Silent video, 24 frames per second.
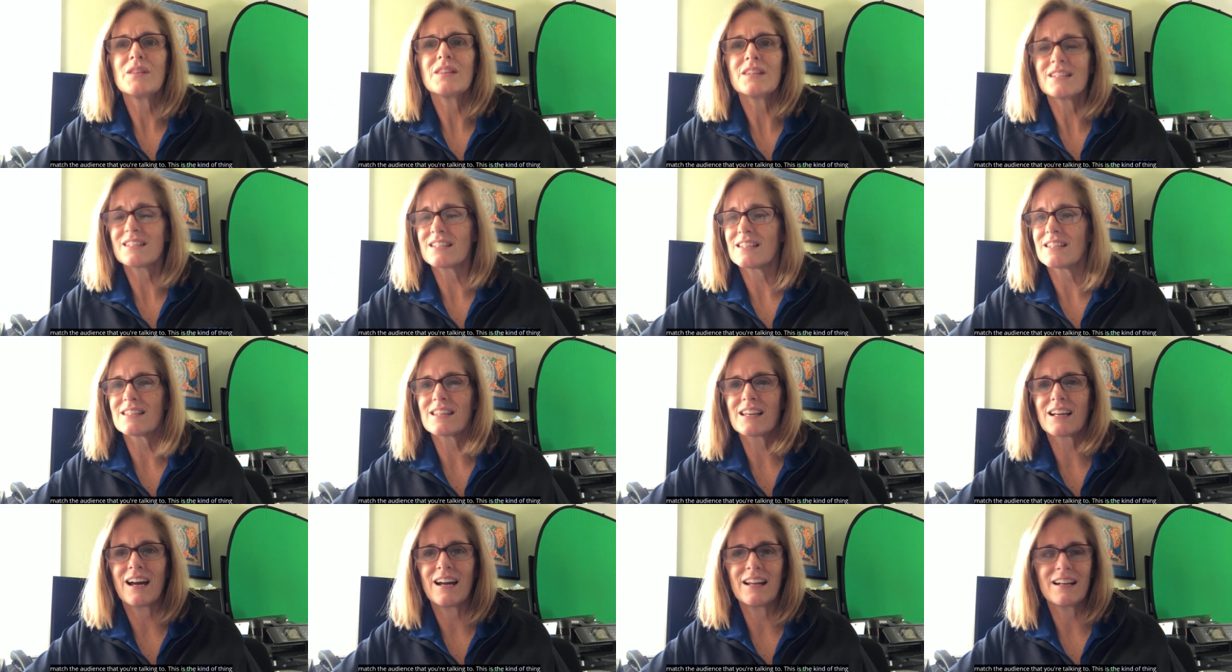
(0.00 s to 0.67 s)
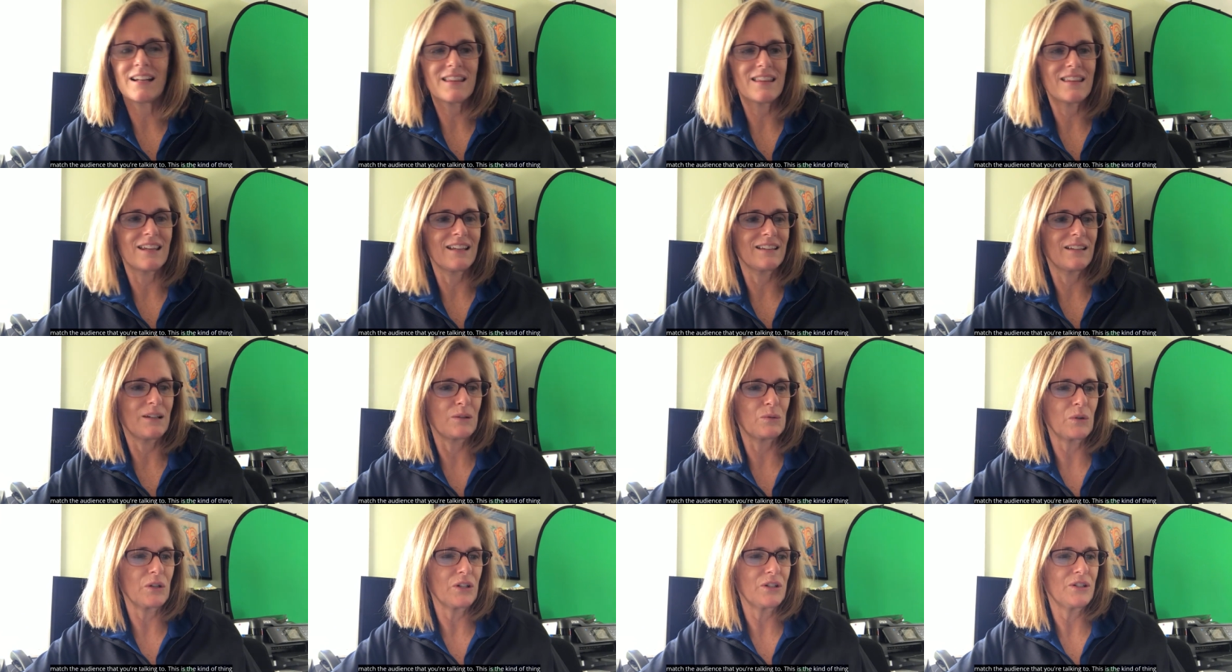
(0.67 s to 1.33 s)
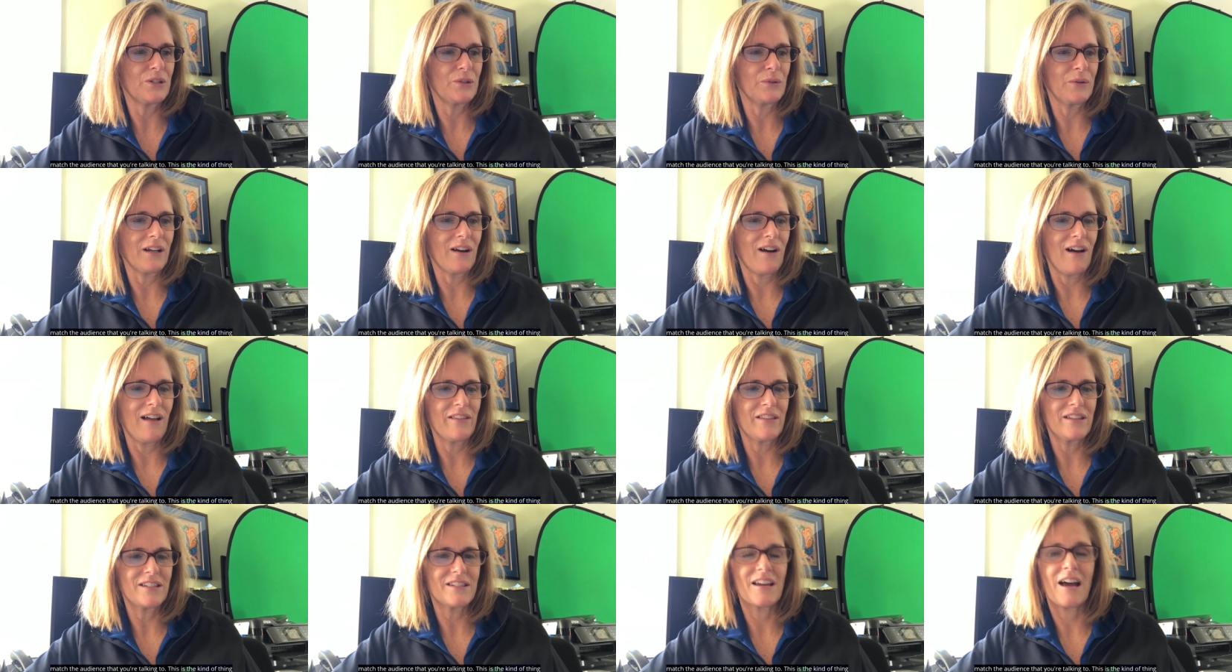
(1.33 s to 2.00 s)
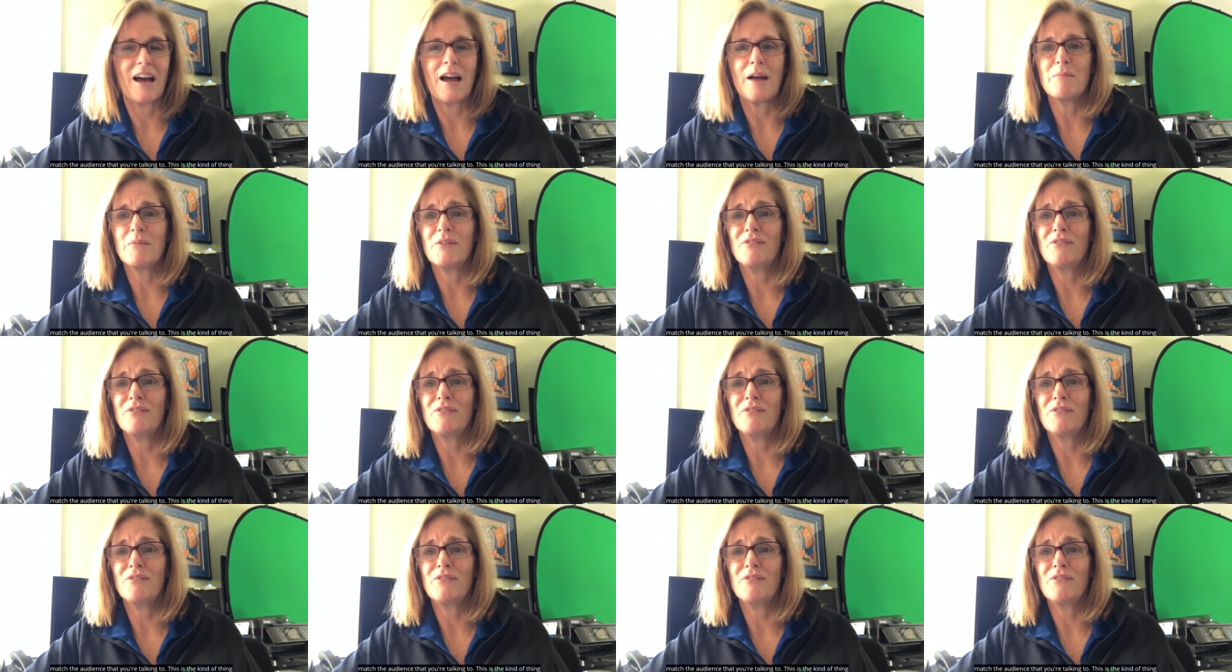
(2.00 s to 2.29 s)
This is the kind of thing that we're doing all the time.